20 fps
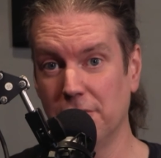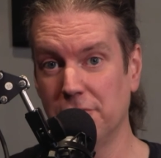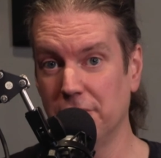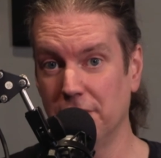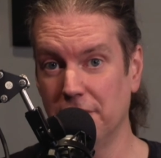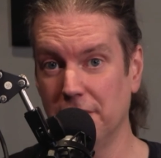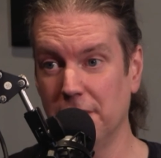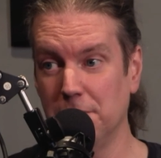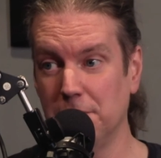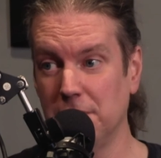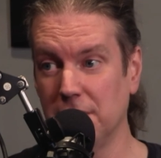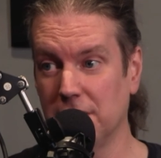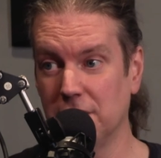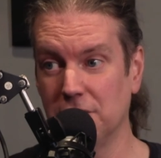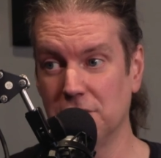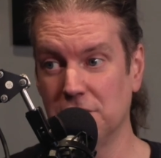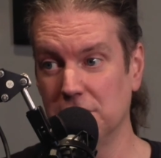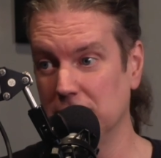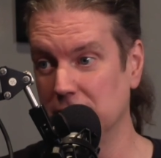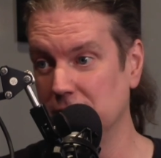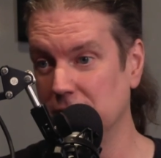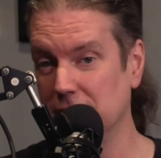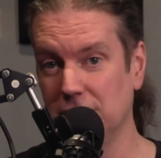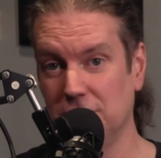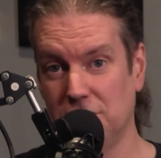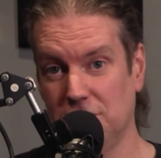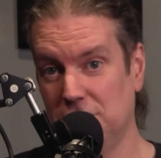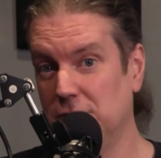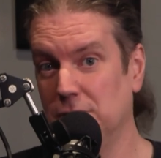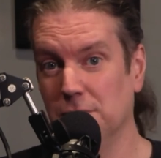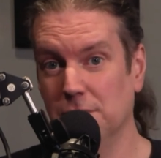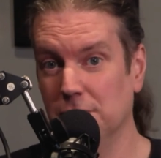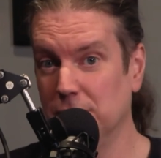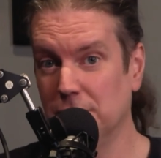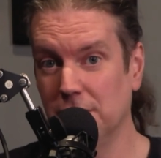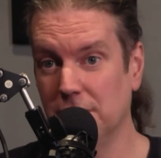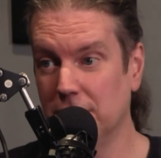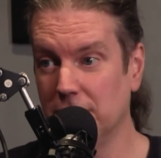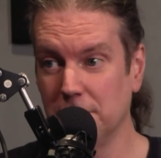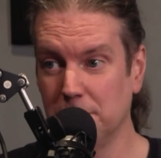them because it's doing
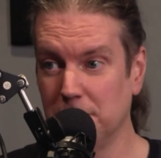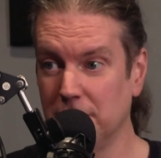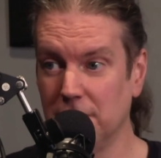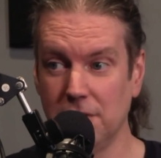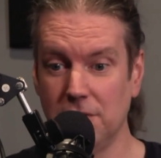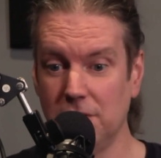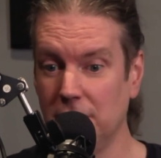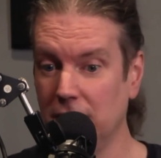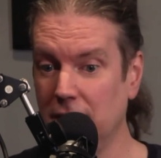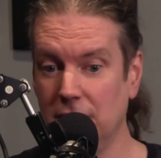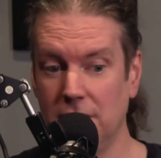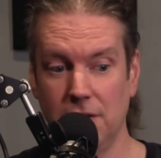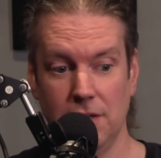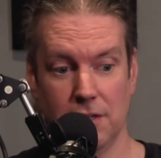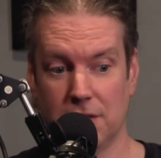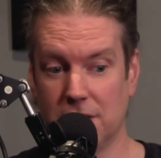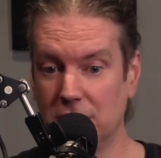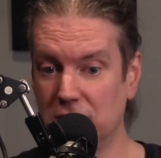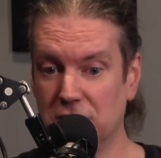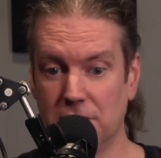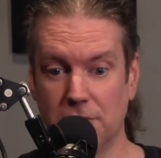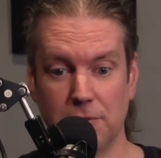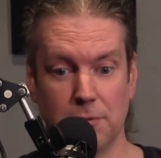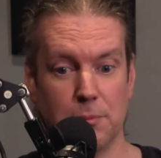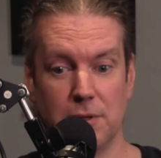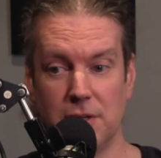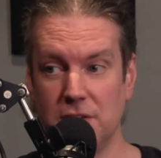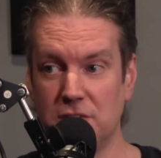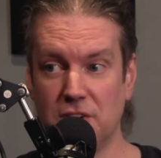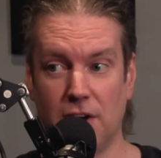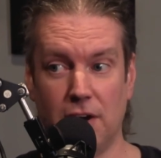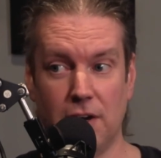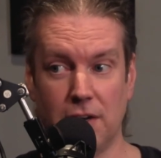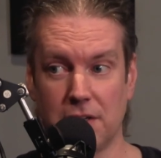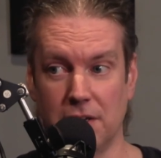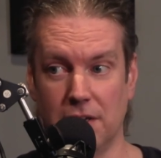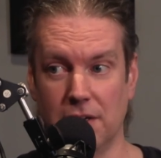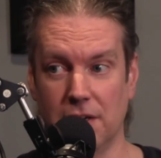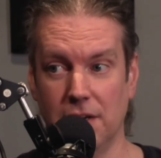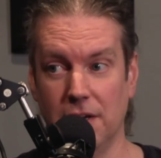what it gets everybody
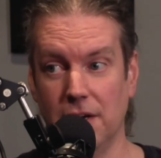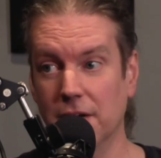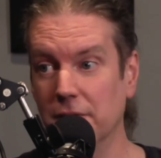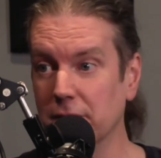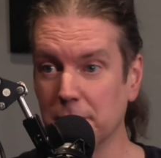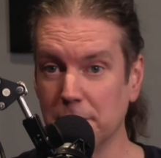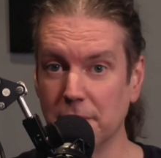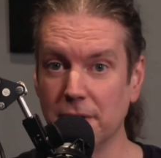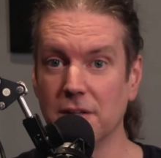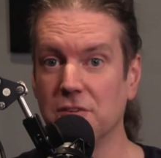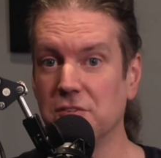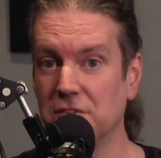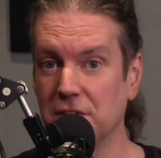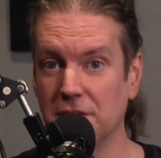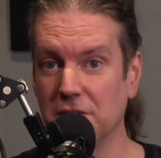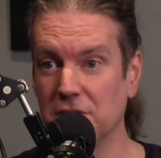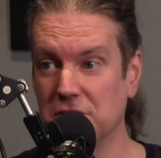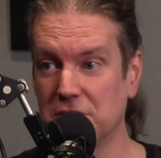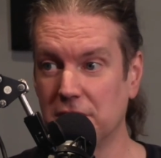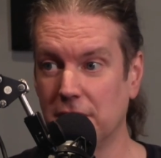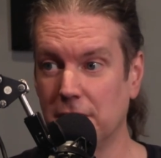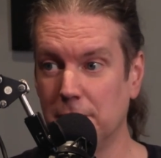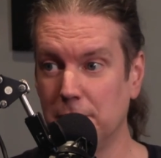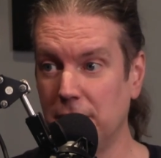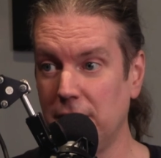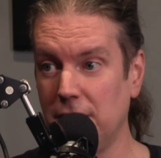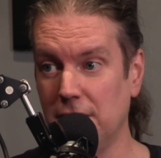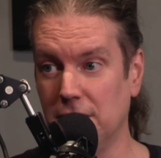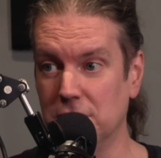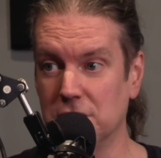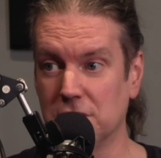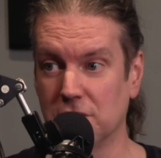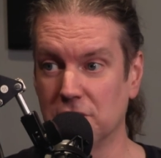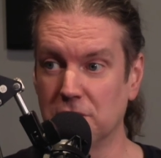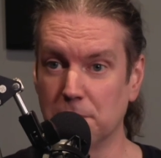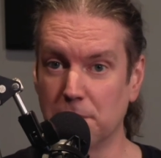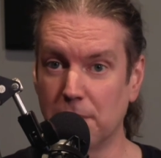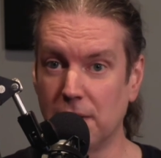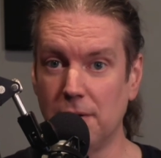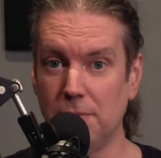talking and everybody's on the same page. Because
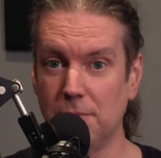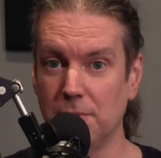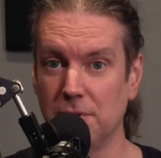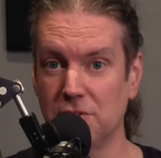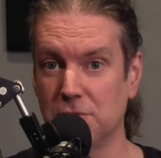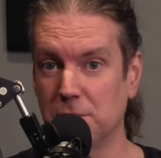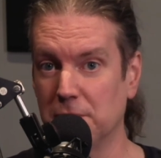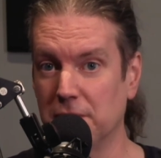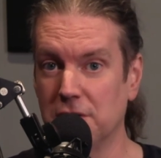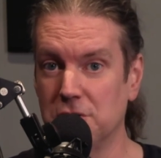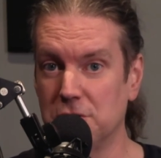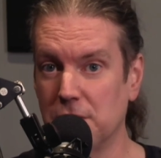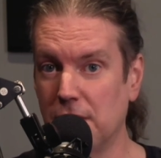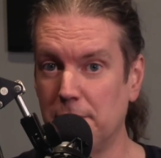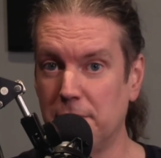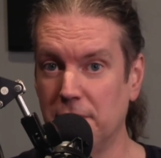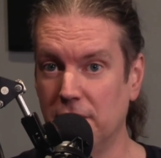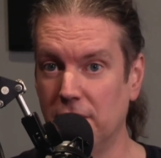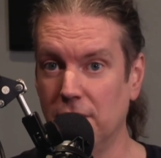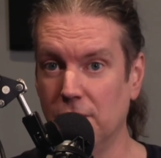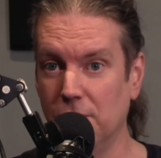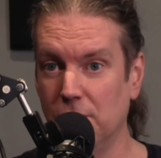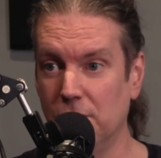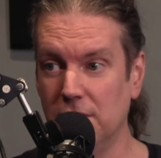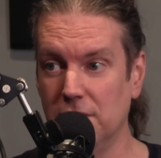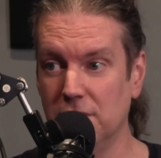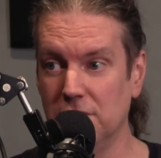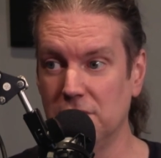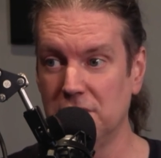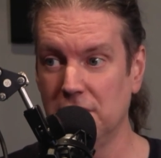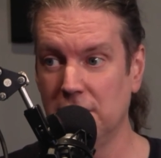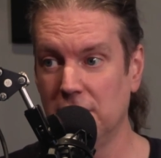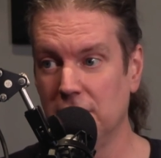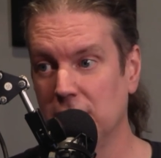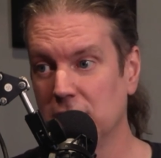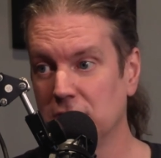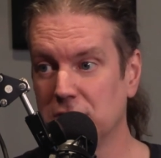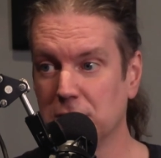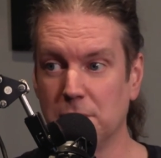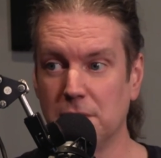the problem is when they drop it all at once,
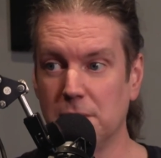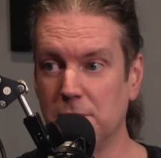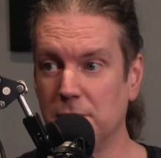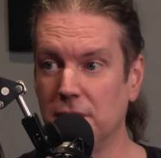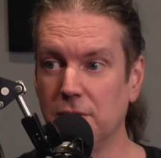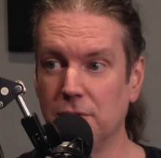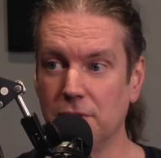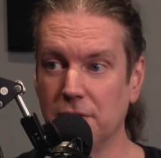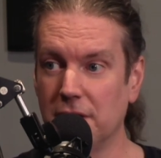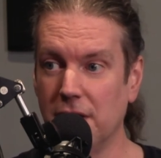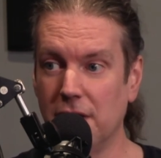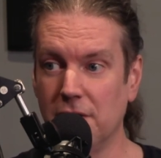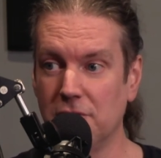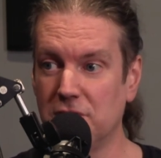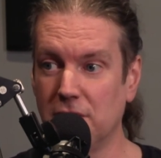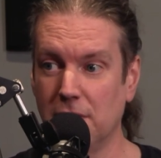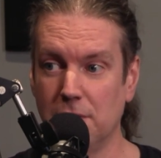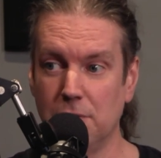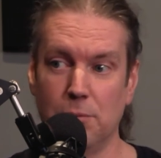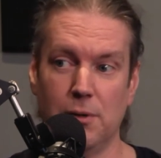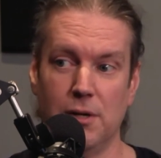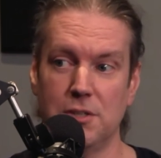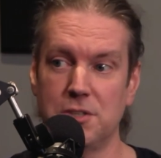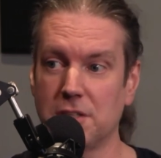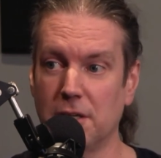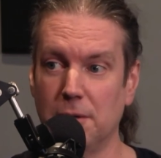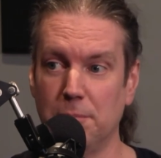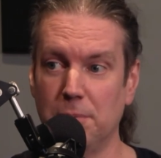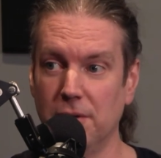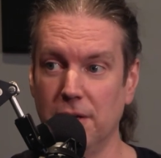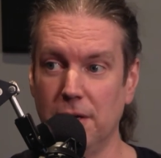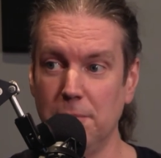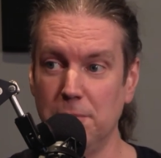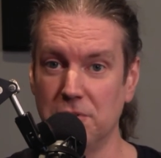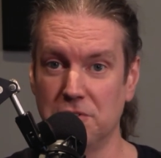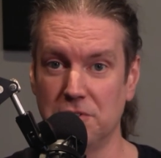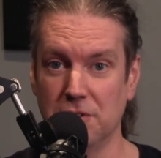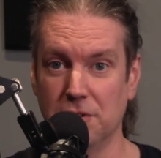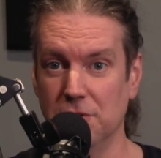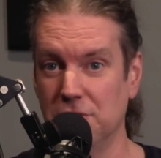somebody might only have time to watch a couple
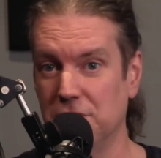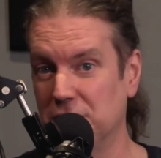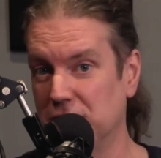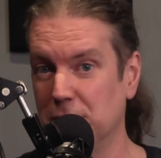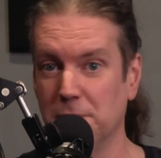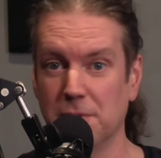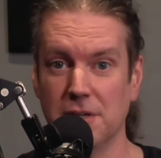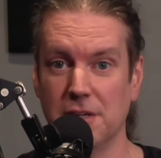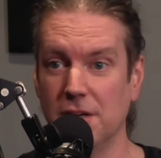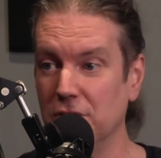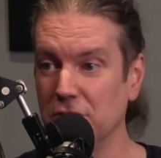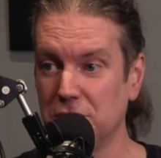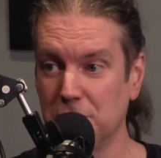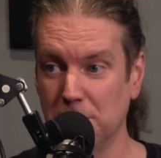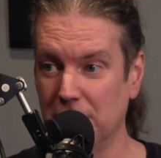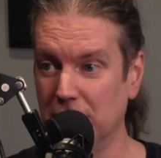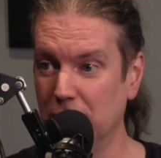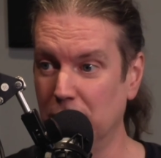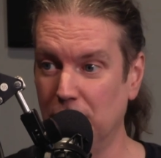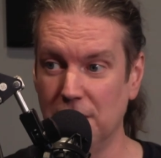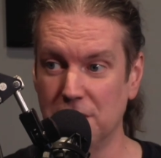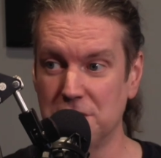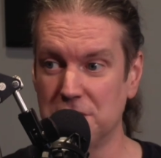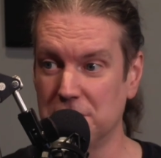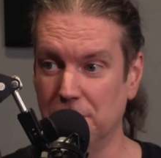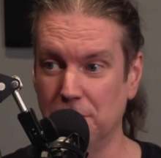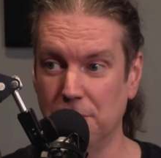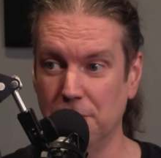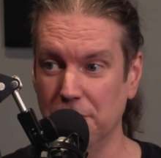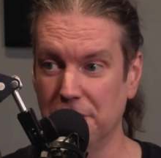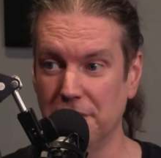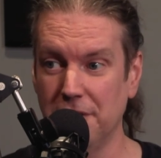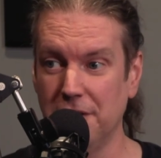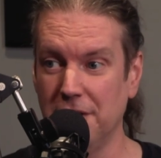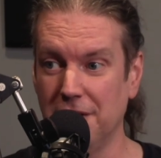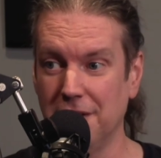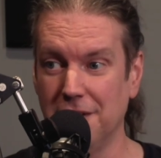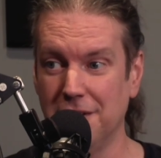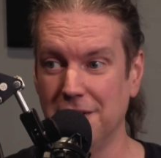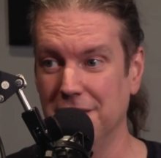episodes and somebody else might have watched the whole
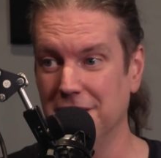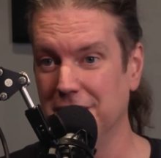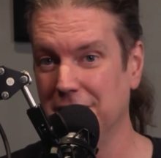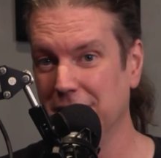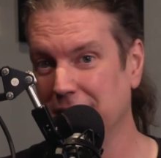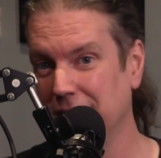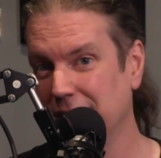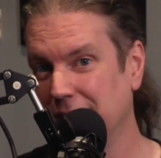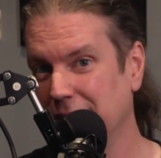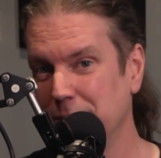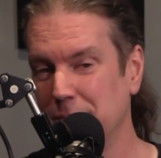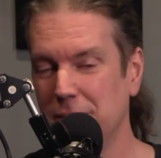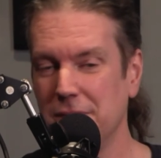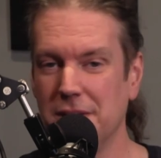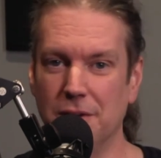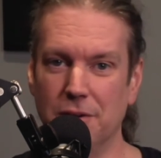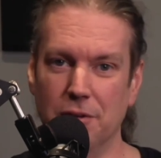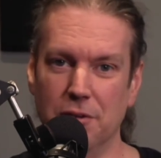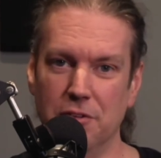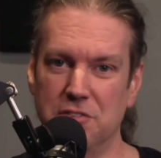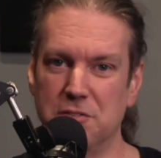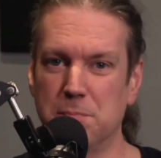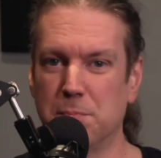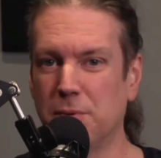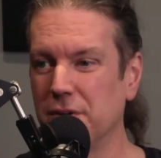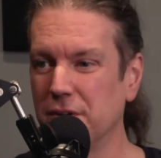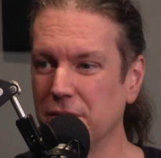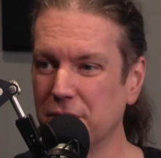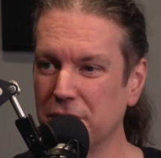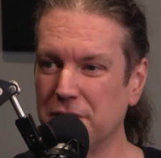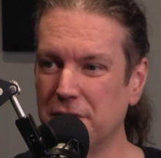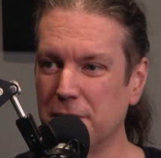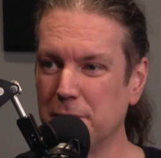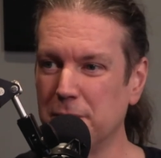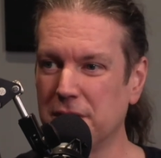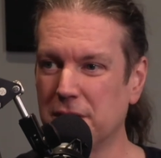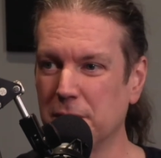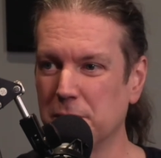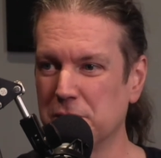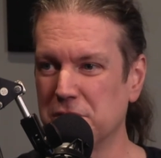thing. And, the spoiler thing
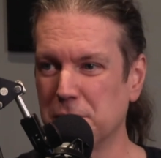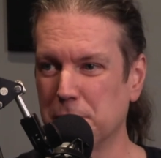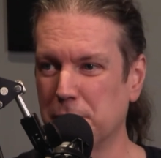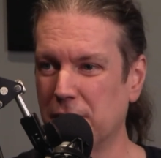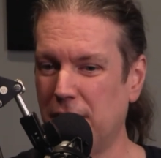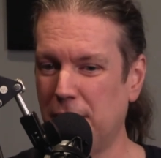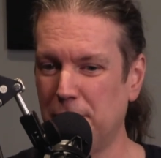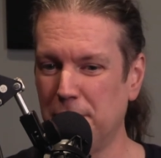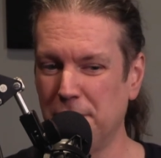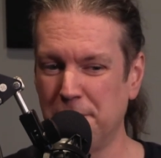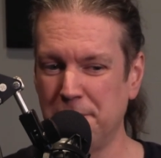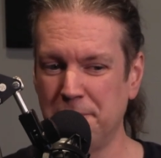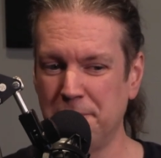becomes a problem.